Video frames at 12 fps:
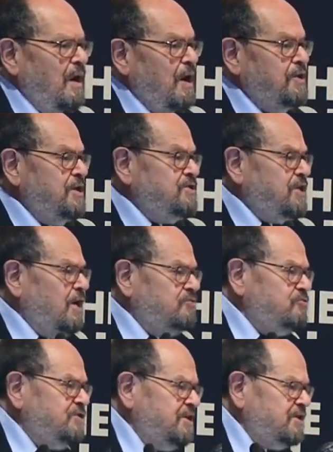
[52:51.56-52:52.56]
Are these
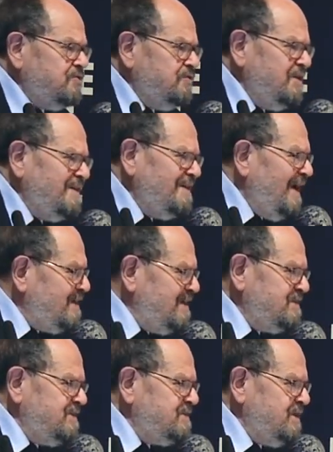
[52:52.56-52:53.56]
contradictory? Not
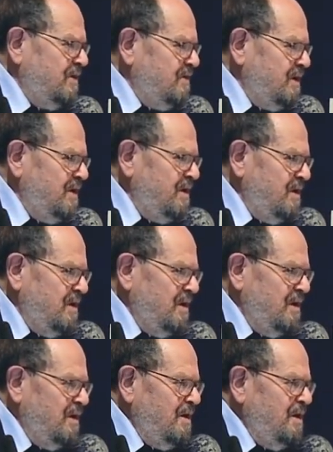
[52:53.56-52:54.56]
necessarily.
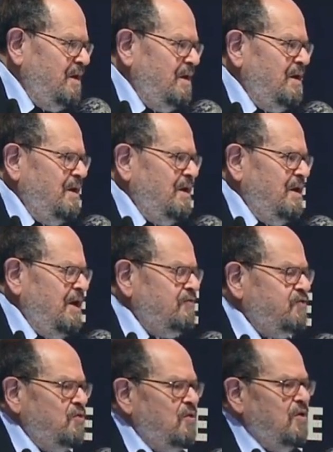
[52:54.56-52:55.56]

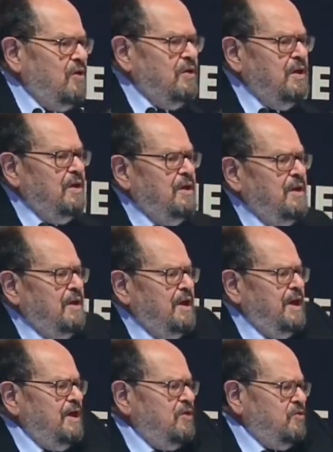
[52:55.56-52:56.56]
After all,
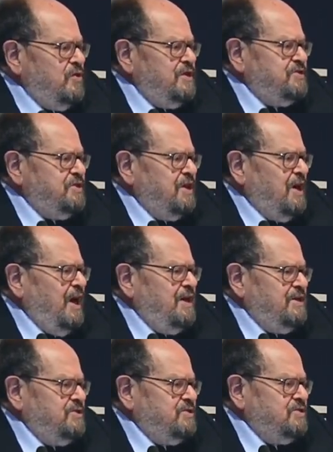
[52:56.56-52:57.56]
increasing
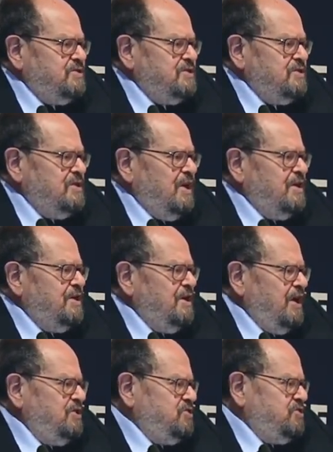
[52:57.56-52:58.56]
ice on
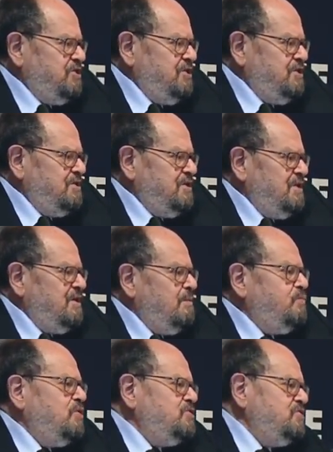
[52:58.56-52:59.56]
an ice sheet
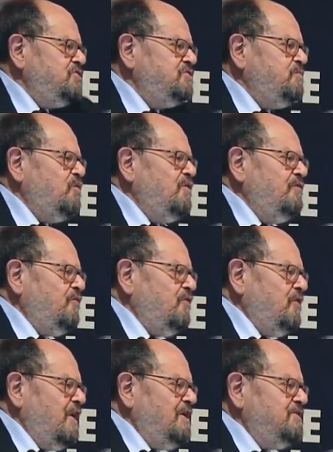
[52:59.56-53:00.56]
pushes
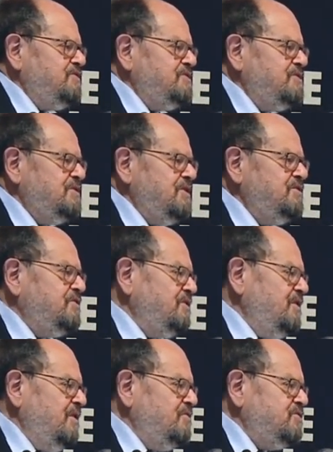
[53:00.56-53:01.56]
peripheral ice into
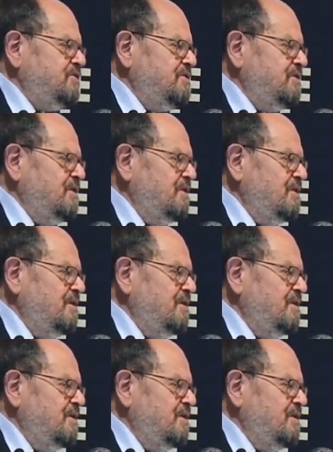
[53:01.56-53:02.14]
the ocean.